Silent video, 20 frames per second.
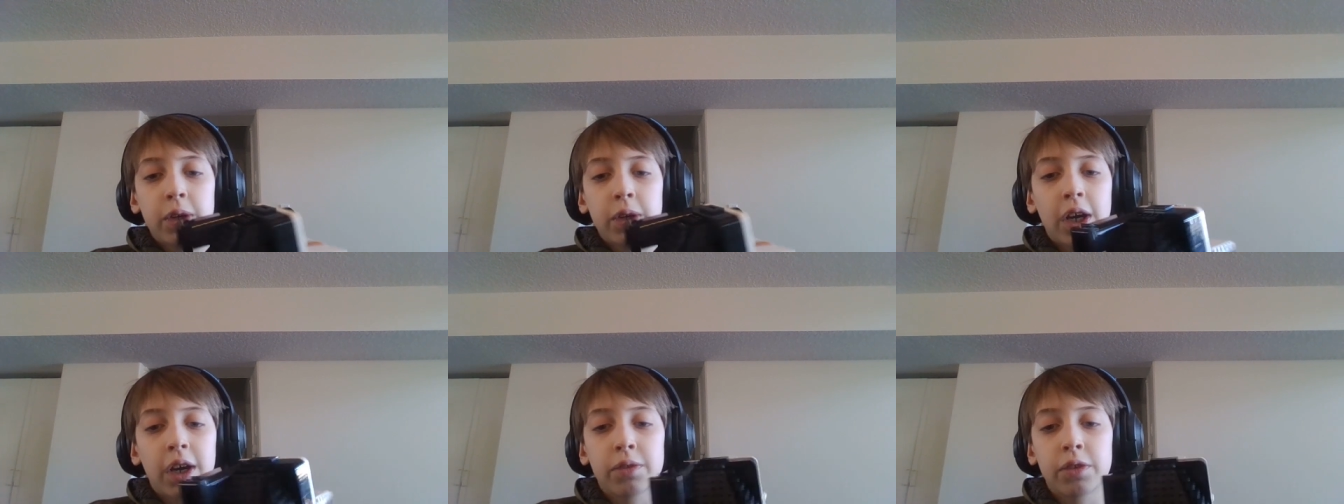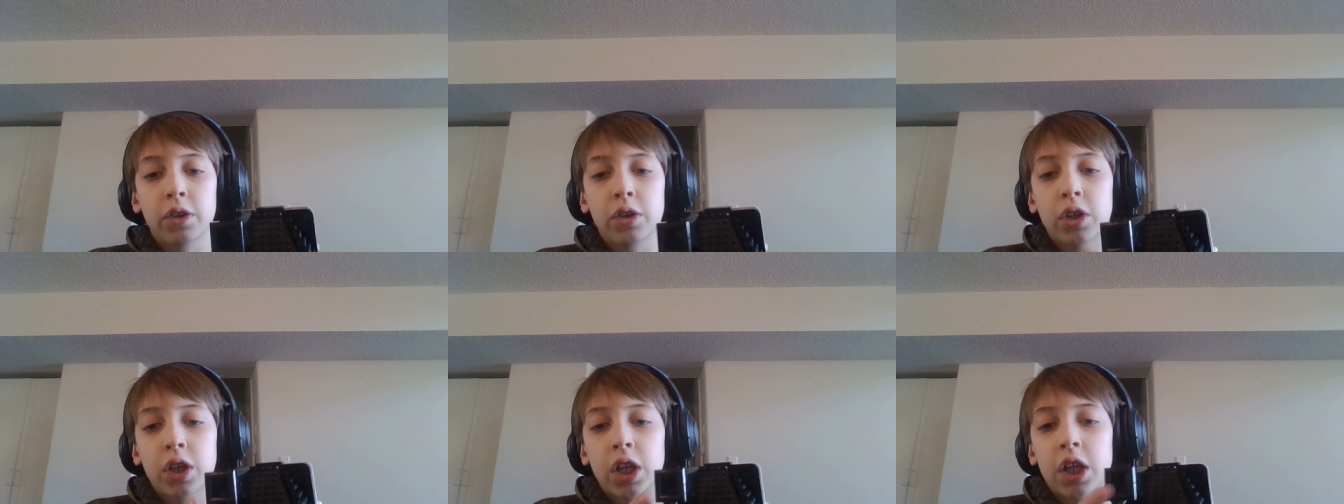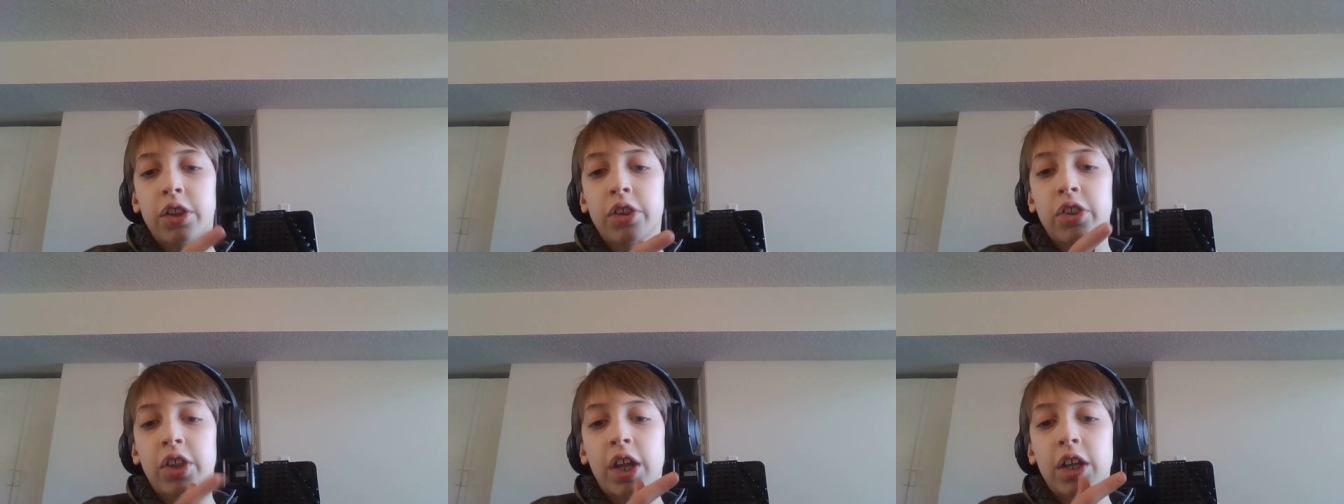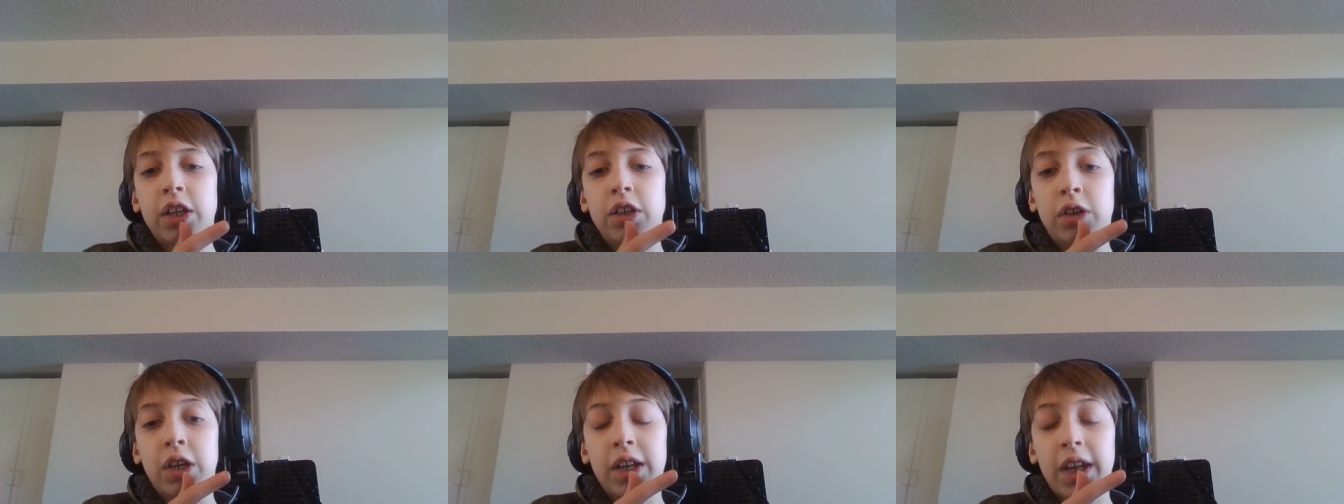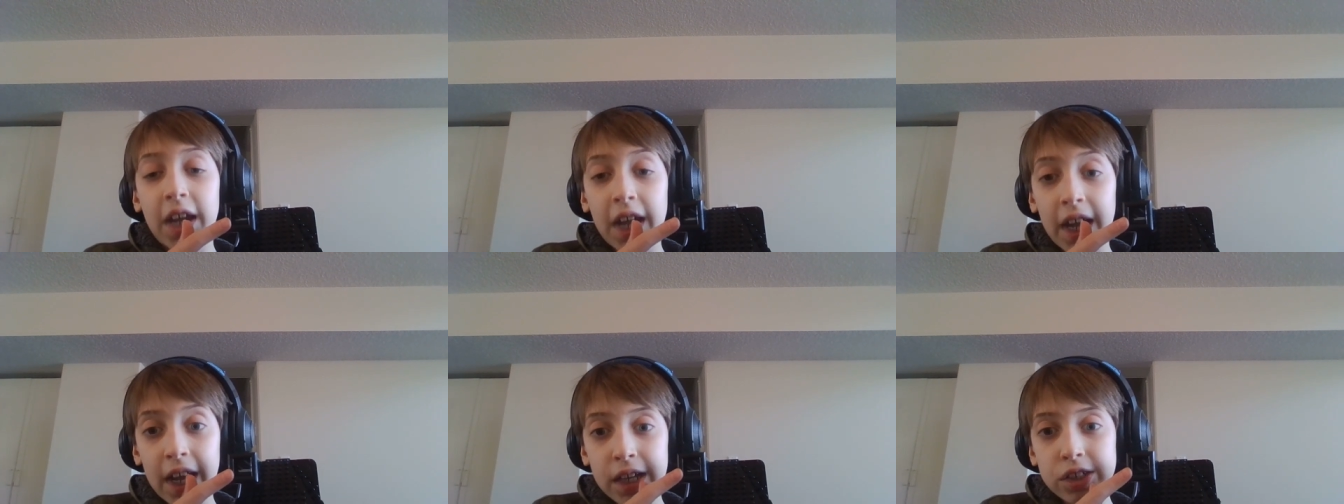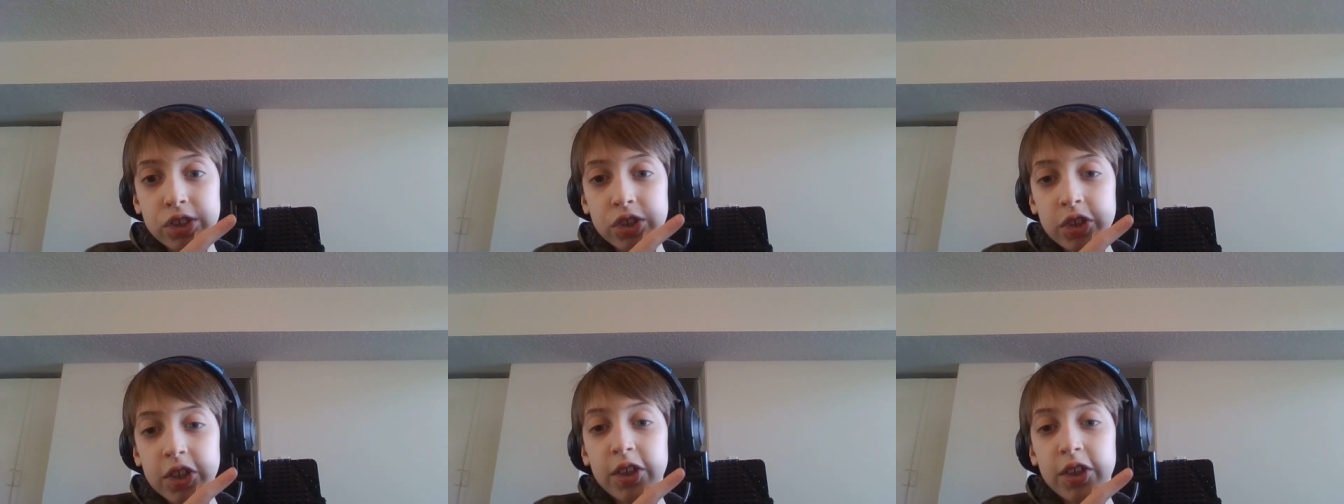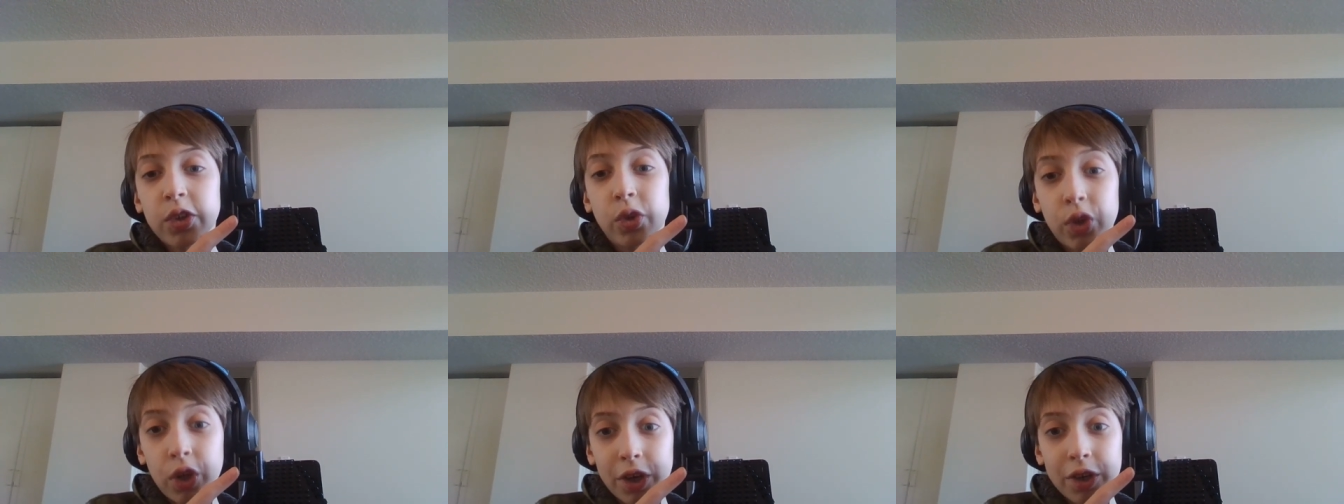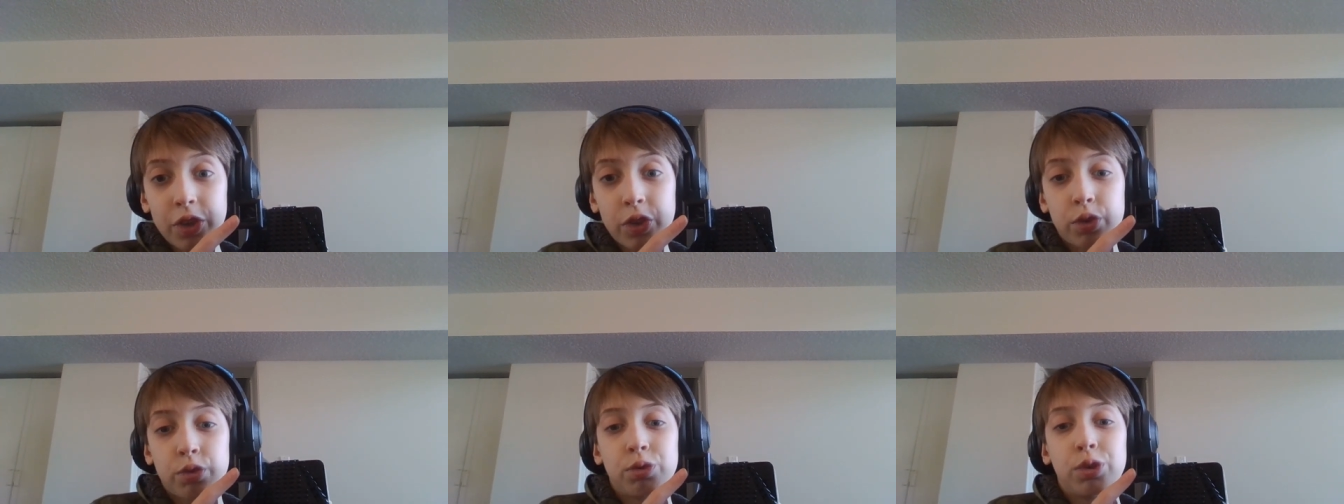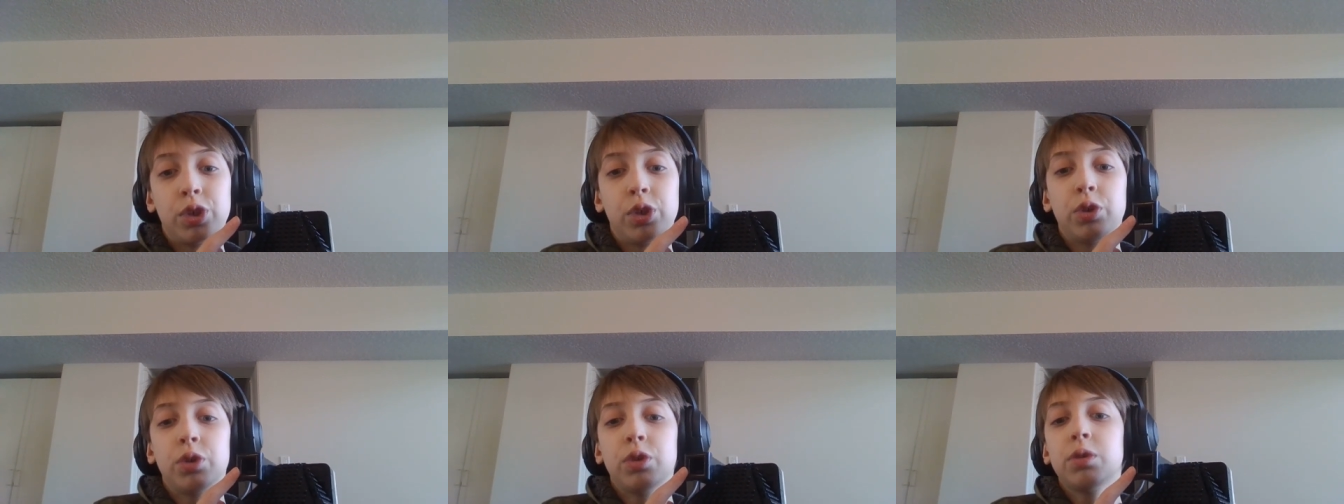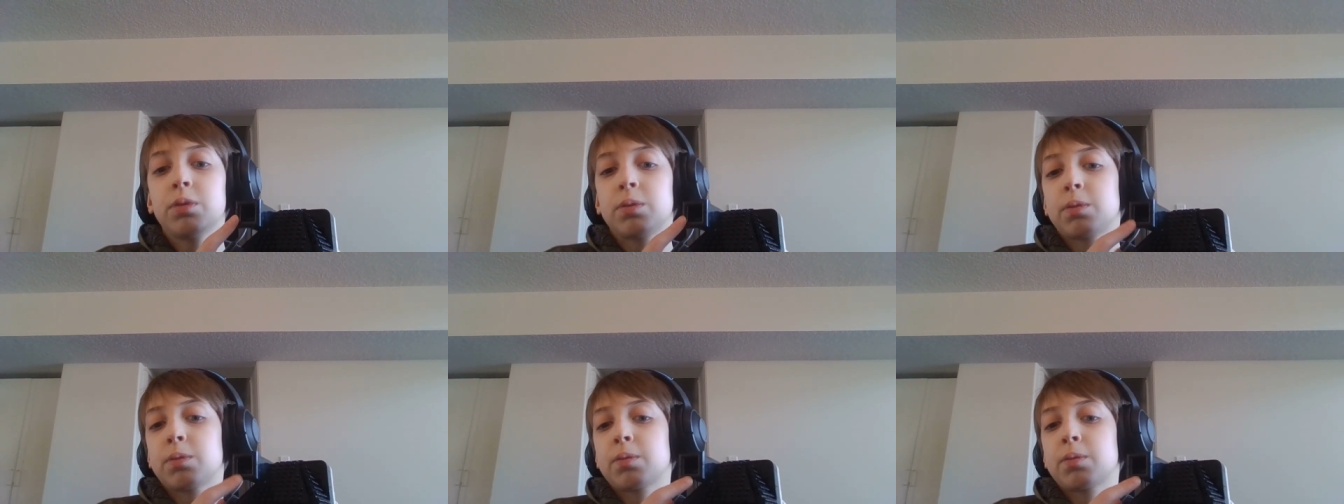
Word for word: we have the lens that you can actually look through